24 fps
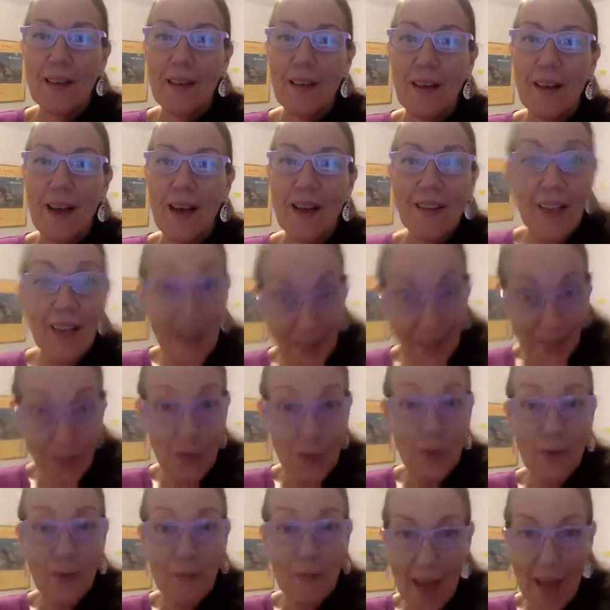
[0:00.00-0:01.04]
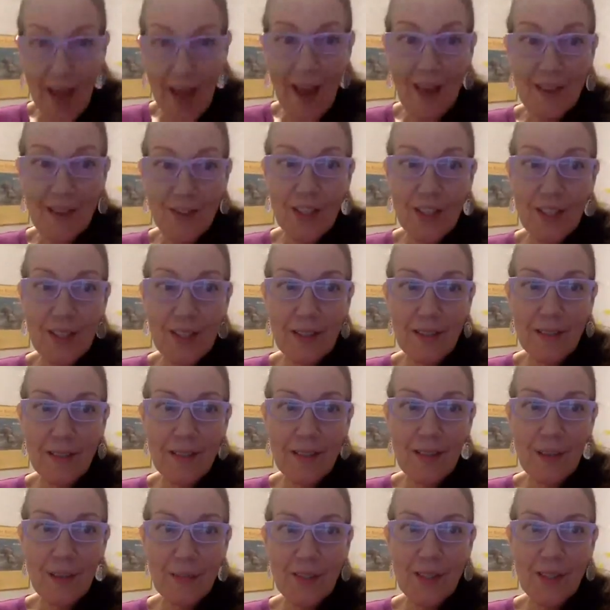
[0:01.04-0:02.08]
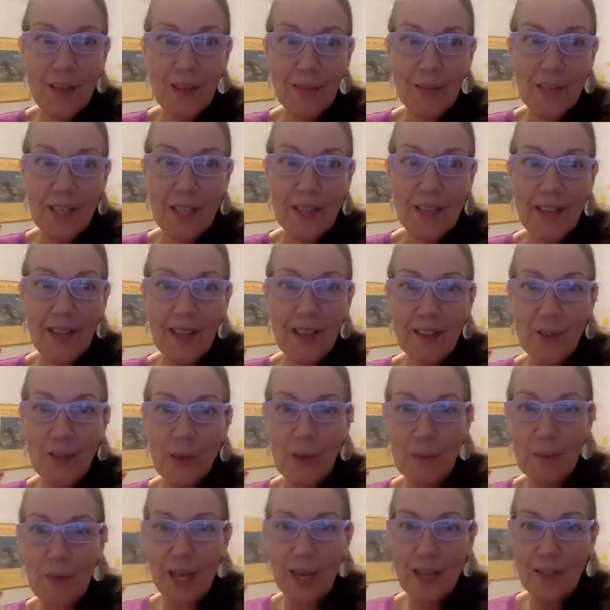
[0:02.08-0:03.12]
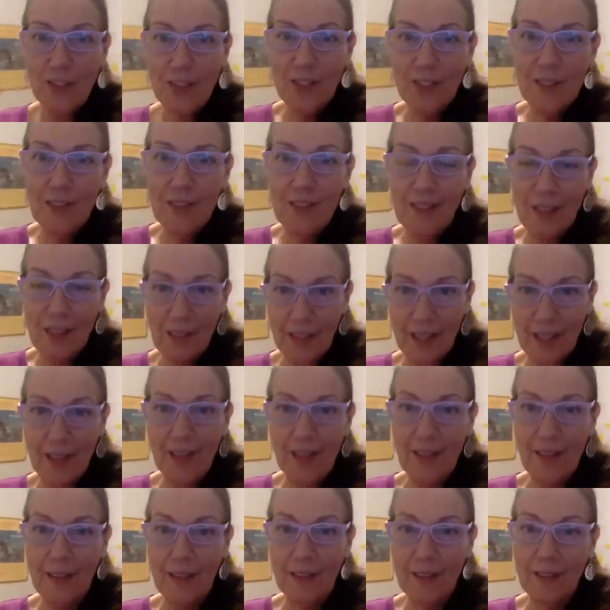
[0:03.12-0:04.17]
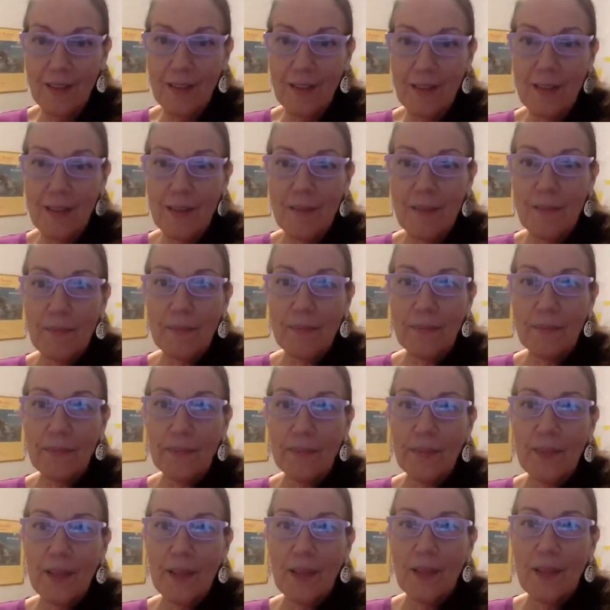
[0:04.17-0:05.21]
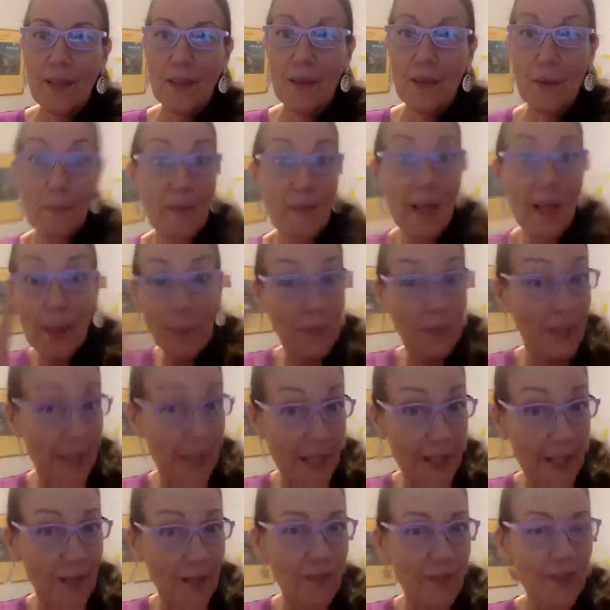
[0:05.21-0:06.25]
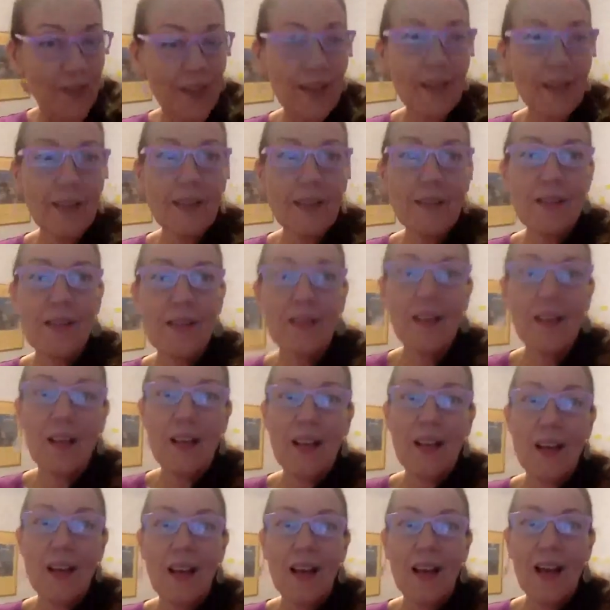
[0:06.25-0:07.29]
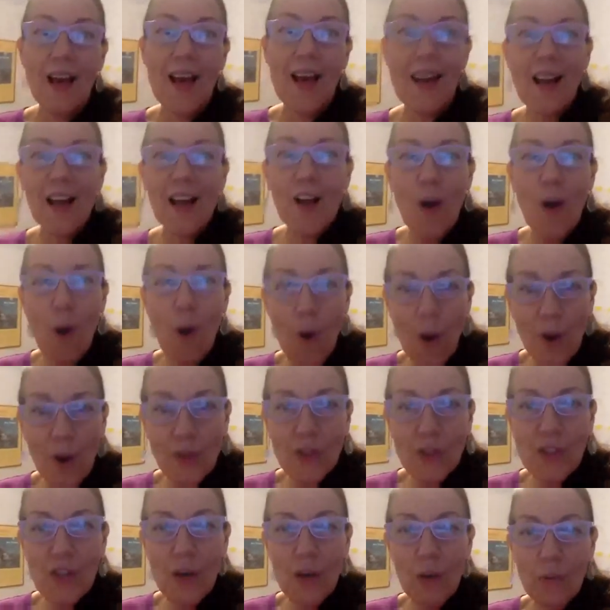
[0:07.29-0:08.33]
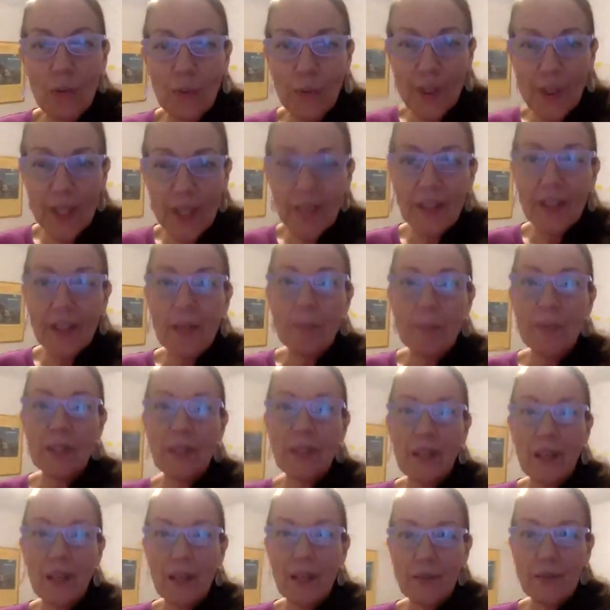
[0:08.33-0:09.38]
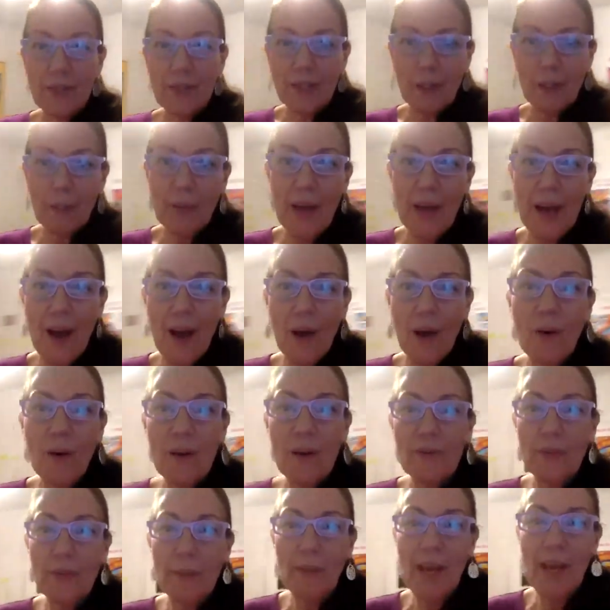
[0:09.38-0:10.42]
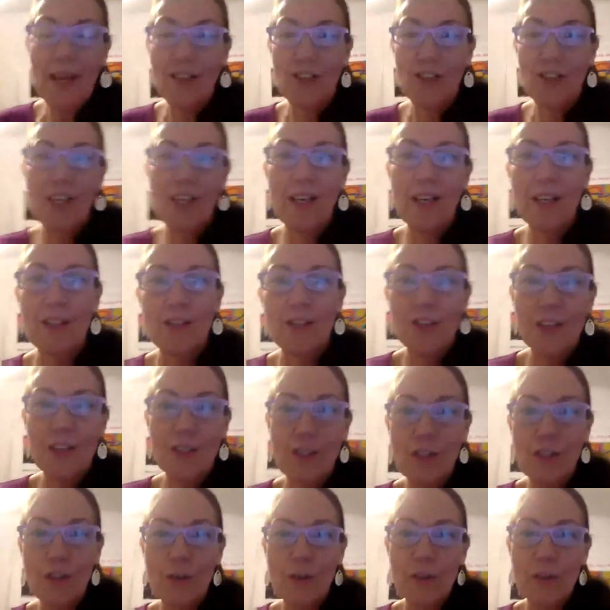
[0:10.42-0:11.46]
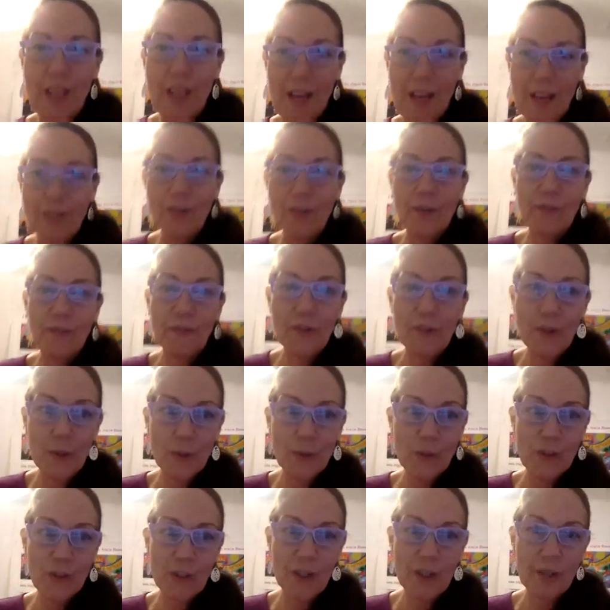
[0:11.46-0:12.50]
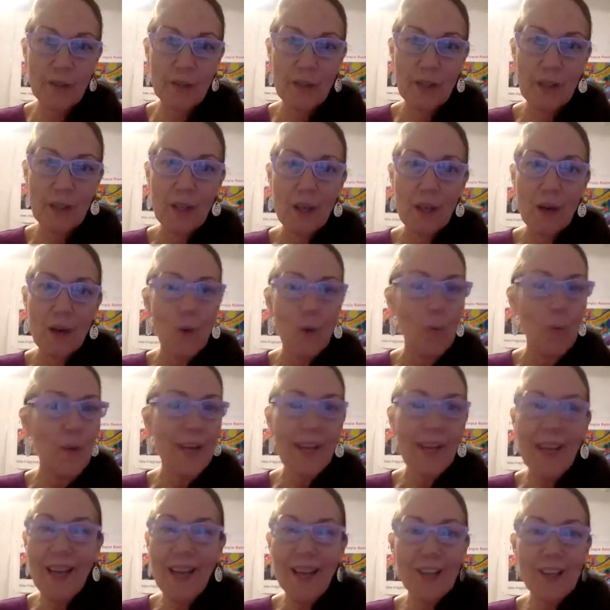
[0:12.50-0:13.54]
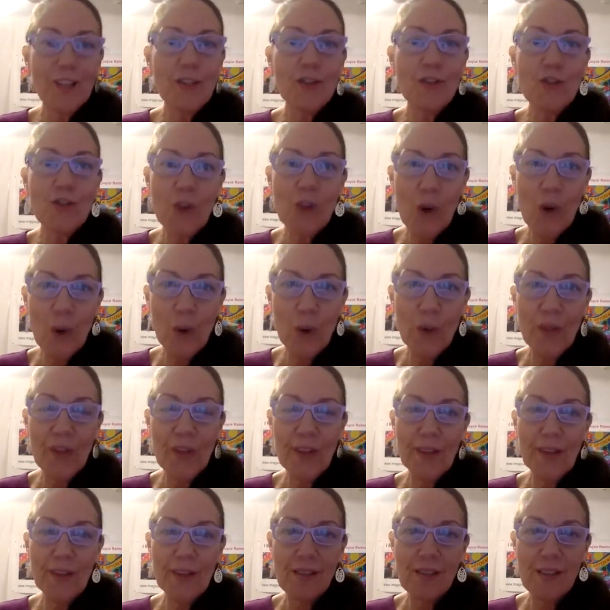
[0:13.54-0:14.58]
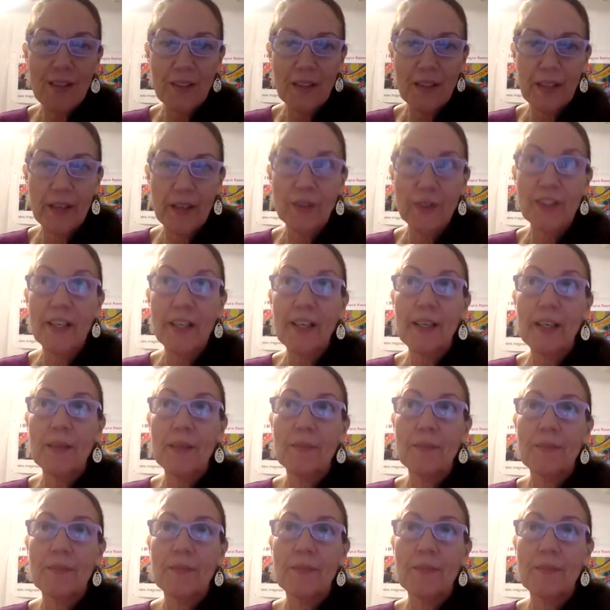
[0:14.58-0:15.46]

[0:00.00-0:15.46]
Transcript: I like to imagine, and sometimes I like to imagine silly things or make-believe things. And I also really believe in the power of imagination to create your future. We can't control things clearly,